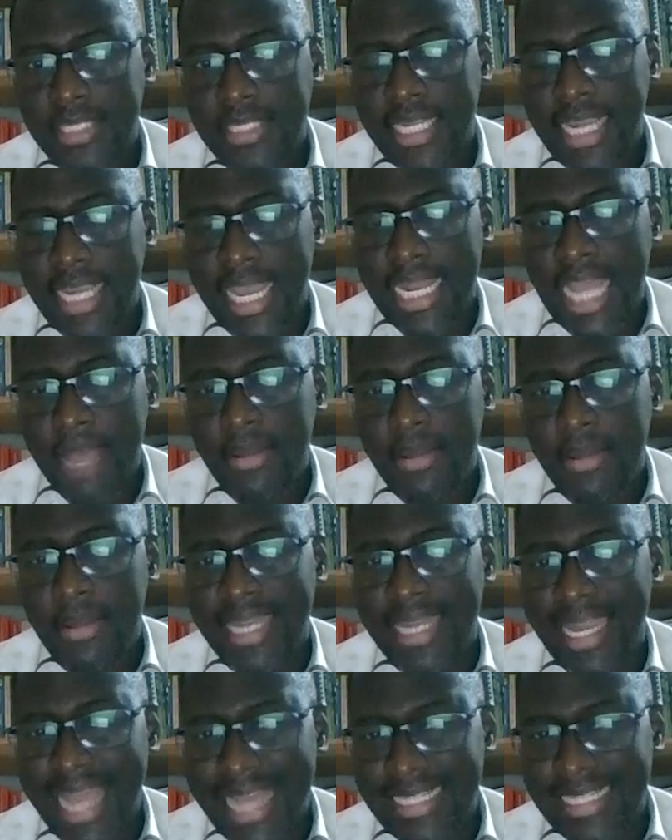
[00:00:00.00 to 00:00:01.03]
adopting an
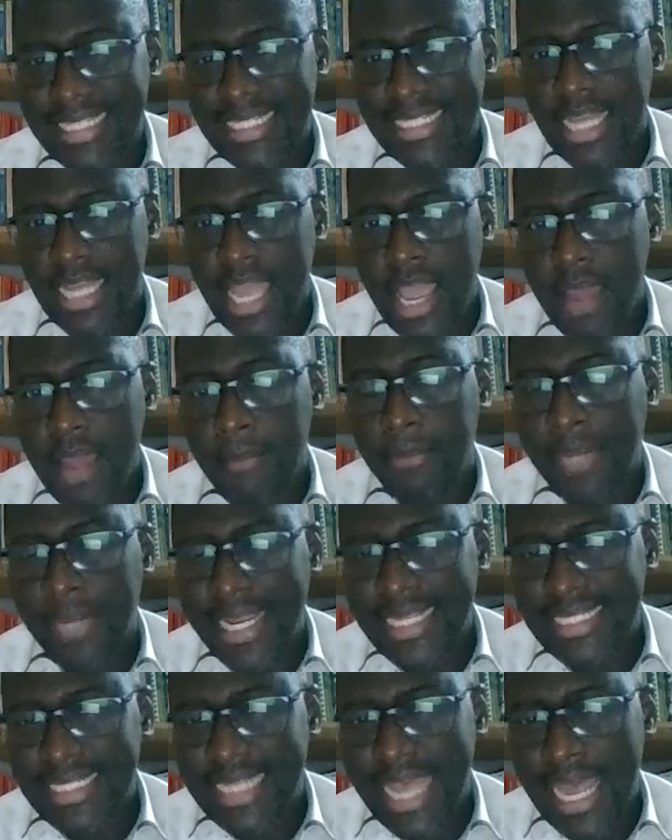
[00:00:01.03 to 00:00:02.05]
MMT lens
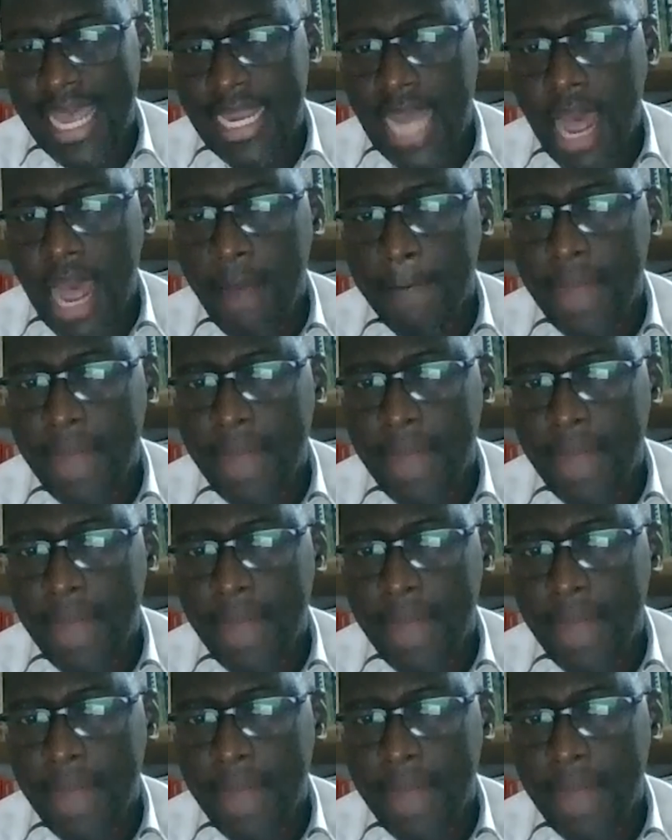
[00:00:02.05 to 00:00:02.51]
brings an